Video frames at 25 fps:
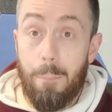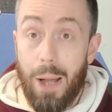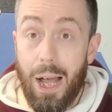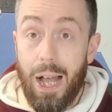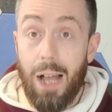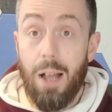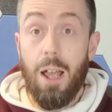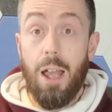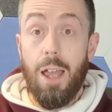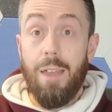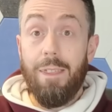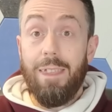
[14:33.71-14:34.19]

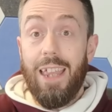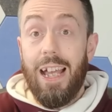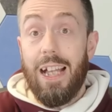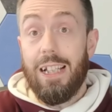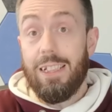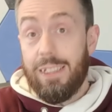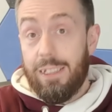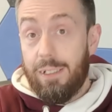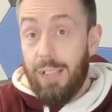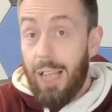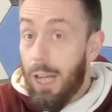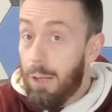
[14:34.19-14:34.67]
But
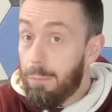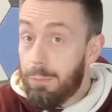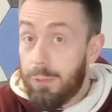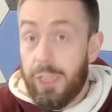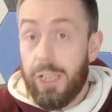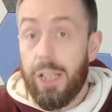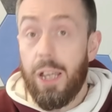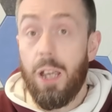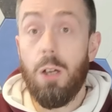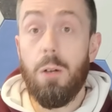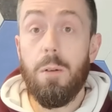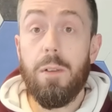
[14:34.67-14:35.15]
that's up
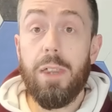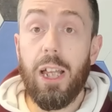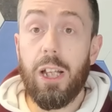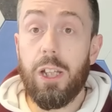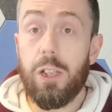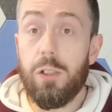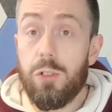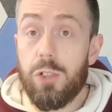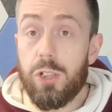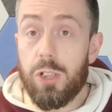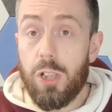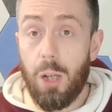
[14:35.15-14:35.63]
to you.
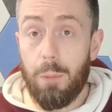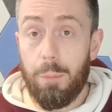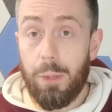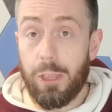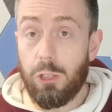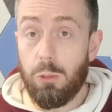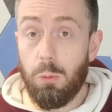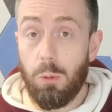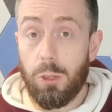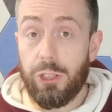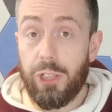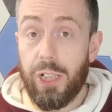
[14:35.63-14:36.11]
Thank you so
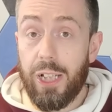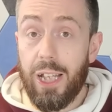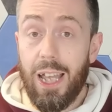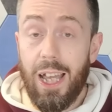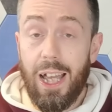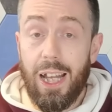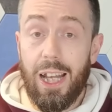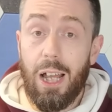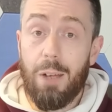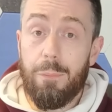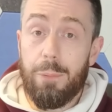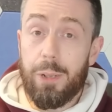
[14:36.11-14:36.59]
much for watching
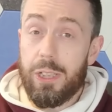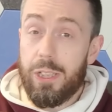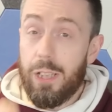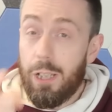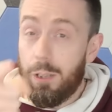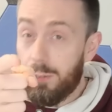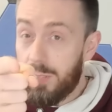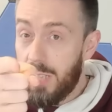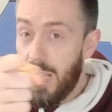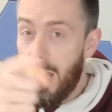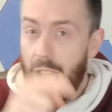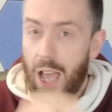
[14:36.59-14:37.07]
and have
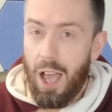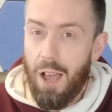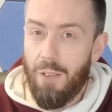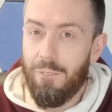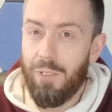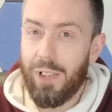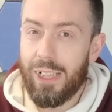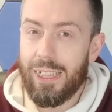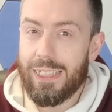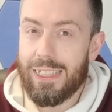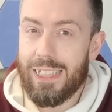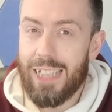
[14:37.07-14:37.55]
yourselves a
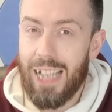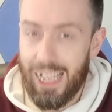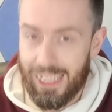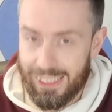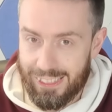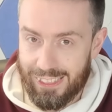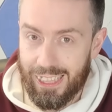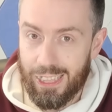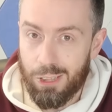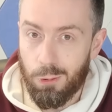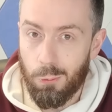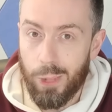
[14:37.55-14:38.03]

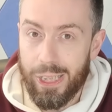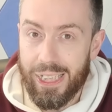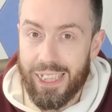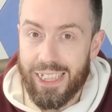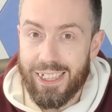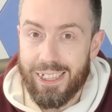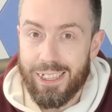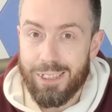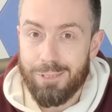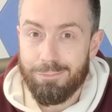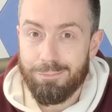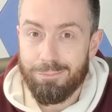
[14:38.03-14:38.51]
fantastic
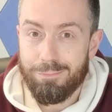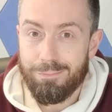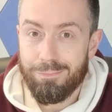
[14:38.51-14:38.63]
week.